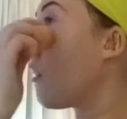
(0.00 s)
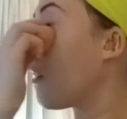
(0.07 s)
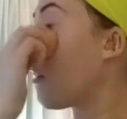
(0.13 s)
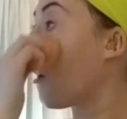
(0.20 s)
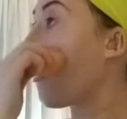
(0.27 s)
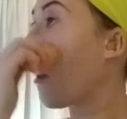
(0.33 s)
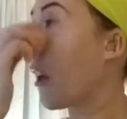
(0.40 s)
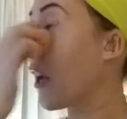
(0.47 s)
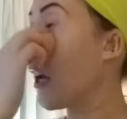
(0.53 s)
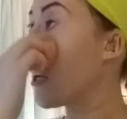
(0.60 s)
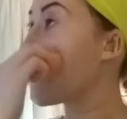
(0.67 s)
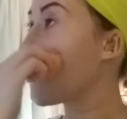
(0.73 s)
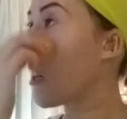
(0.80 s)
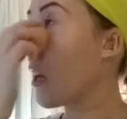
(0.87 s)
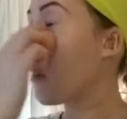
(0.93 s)
And like I
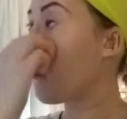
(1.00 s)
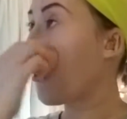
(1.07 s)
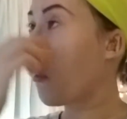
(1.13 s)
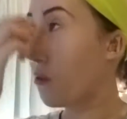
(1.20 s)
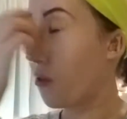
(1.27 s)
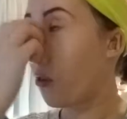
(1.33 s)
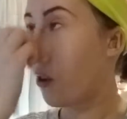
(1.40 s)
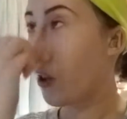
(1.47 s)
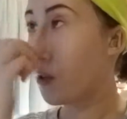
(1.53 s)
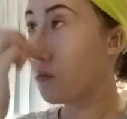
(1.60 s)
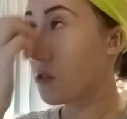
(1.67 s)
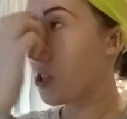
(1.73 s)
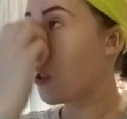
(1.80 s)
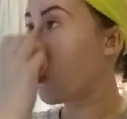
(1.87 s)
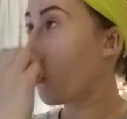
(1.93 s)
said before, I'm
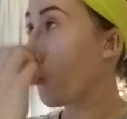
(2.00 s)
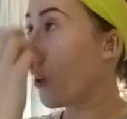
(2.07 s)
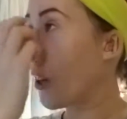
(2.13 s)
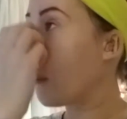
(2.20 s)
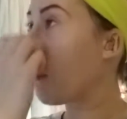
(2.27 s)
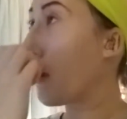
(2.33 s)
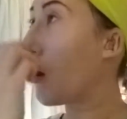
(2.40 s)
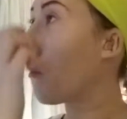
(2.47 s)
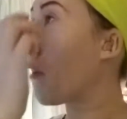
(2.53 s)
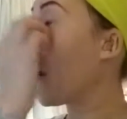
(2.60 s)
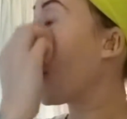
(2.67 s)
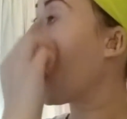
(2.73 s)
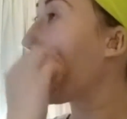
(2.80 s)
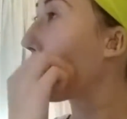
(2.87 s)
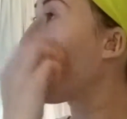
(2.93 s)
just working my
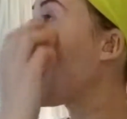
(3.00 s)
way up